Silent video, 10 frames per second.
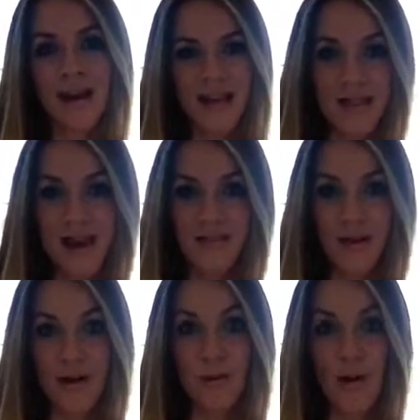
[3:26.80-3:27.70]
In life,
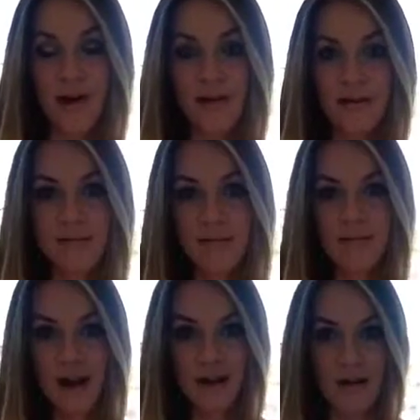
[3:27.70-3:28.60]
you're on a wheel. You've
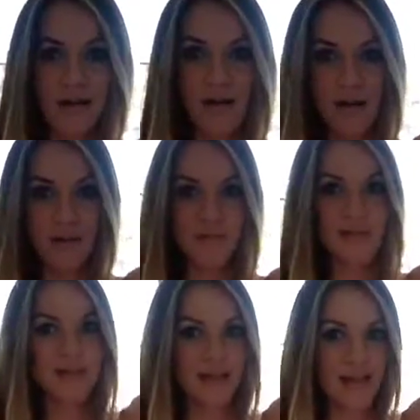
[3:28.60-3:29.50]
got your
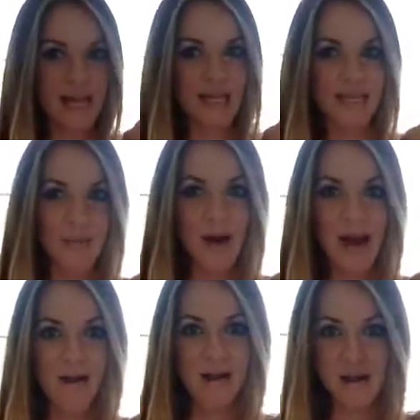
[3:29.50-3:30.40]
arms and legs spread
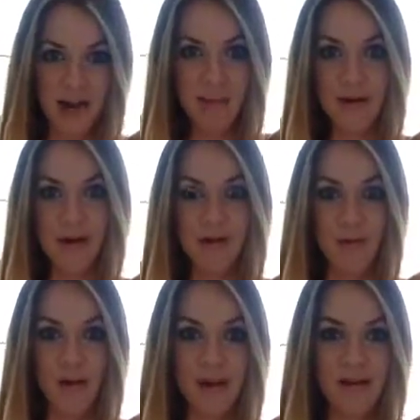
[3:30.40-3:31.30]
out and you're grabbing onto the
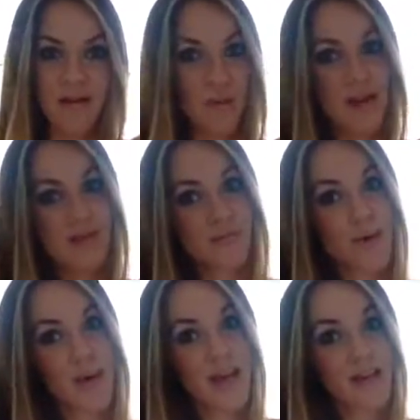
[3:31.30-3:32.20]
wheel, and the wheel's
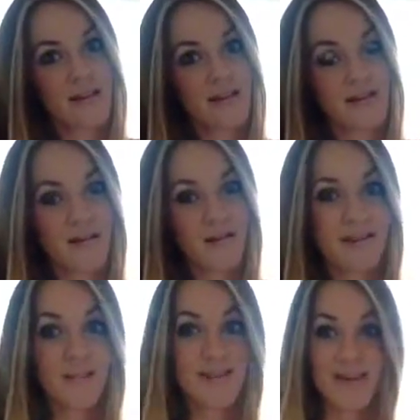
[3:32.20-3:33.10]
rolling. So
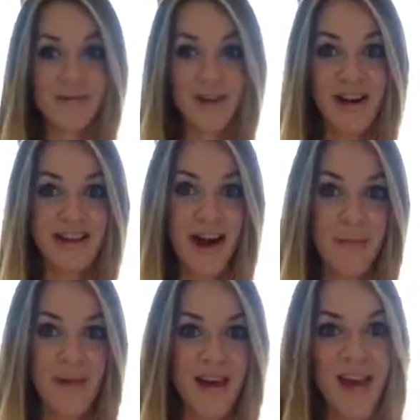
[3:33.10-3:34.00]
sometimes you're on
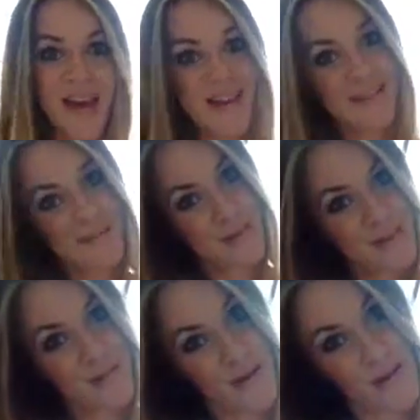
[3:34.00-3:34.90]
top and
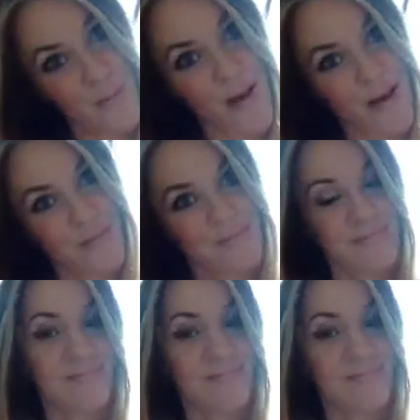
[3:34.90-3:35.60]
sometimes you're on the bottom.